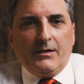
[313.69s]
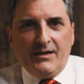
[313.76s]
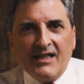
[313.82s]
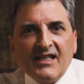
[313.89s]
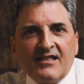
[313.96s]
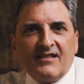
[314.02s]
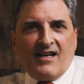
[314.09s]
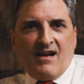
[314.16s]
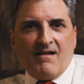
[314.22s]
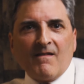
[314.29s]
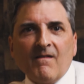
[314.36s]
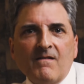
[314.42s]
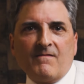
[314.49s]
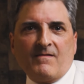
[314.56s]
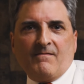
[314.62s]
get down
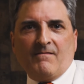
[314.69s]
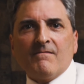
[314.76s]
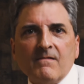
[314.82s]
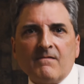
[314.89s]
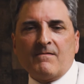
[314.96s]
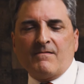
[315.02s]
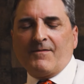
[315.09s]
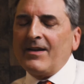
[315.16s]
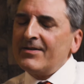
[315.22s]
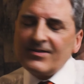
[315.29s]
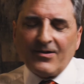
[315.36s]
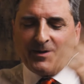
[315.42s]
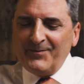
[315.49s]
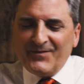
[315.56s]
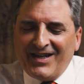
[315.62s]
on it.
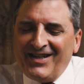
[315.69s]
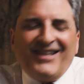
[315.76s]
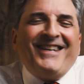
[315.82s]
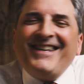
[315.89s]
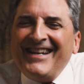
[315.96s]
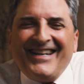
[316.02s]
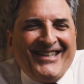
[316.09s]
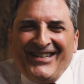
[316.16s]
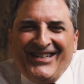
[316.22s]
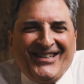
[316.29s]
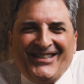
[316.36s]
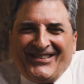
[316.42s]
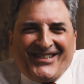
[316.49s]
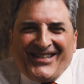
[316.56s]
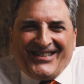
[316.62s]
Sorry,
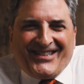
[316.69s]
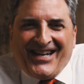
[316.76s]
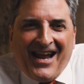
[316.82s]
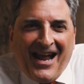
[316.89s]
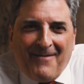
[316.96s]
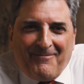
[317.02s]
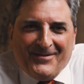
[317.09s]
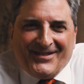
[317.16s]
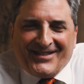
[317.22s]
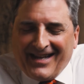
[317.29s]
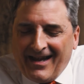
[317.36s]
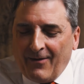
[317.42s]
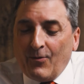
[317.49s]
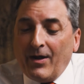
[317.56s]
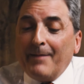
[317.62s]
it just happens
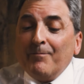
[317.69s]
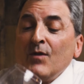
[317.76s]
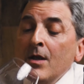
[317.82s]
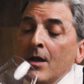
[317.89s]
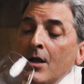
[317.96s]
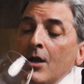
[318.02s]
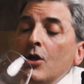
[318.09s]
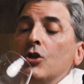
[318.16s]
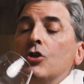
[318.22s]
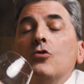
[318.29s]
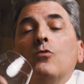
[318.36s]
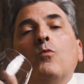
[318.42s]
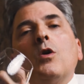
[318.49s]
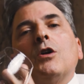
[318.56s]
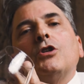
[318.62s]
that way. You
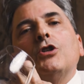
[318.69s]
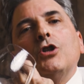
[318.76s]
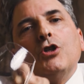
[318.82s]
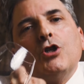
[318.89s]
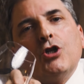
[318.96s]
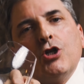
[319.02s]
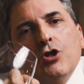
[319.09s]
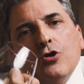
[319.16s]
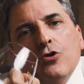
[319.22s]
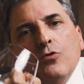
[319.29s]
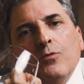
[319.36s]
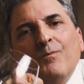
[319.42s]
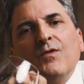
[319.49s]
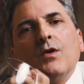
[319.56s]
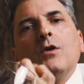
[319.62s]
want to chew,
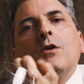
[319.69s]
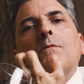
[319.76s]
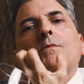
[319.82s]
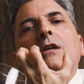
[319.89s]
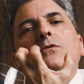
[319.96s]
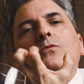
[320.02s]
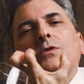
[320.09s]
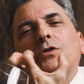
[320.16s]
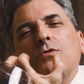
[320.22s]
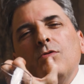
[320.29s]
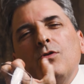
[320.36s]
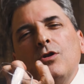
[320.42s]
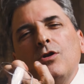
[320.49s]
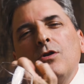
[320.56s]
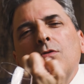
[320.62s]
because when you
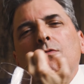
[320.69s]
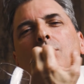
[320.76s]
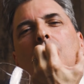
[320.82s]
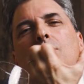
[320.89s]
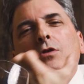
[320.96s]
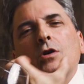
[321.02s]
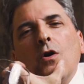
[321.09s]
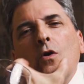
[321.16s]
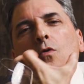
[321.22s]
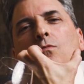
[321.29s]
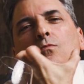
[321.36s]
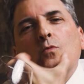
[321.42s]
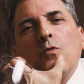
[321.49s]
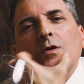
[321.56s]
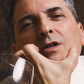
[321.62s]
chew, you coat
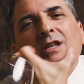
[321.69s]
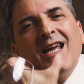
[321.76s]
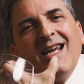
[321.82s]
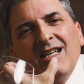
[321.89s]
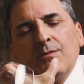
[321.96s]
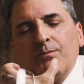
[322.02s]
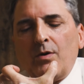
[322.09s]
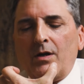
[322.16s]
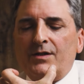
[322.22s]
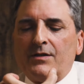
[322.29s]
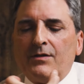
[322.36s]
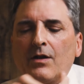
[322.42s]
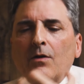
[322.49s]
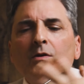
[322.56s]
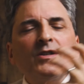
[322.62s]
more taste buds.
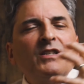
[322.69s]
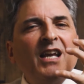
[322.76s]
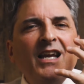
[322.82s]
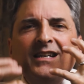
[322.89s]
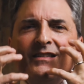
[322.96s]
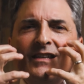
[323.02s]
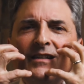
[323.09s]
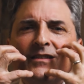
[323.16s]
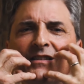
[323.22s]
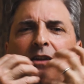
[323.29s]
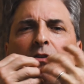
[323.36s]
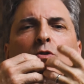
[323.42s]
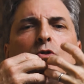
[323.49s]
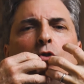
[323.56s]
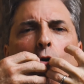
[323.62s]
There are tasting
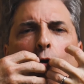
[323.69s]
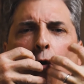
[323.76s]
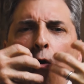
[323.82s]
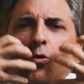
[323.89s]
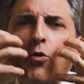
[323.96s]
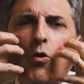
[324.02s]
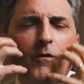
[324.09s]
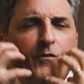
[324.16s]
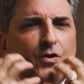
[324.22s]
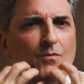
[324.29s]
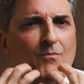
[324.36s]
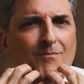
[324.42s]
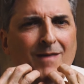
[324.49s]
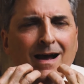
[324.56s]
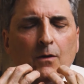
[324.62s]
centers all over your
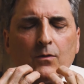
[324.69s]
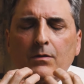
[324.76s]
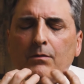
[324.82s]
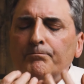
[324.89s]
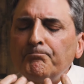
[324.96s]
mouth.